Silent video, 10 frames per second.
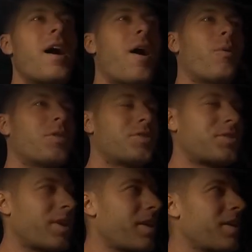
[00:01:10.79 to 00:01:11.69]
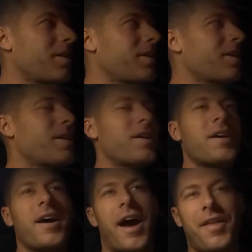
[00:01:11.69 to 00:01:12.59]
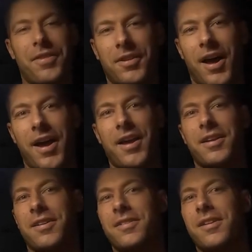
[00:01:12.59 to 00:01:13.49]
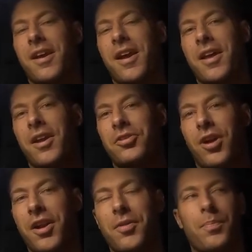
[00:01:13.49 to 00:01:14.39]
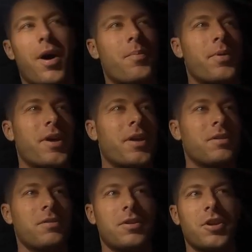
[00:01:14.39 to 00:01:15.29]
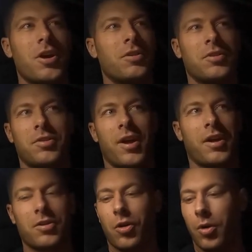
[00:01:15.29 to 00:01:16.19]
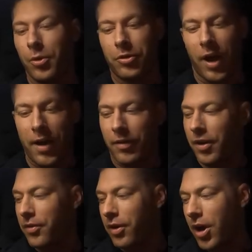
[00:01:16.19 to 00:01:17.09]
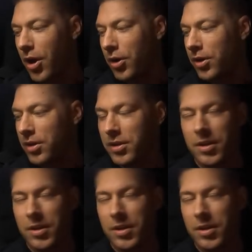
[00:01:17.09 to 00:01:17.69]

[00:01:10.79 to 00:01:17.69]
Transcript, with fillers: I was sitting at the light and I tried to bump in, you know, just like a normal driver on the road.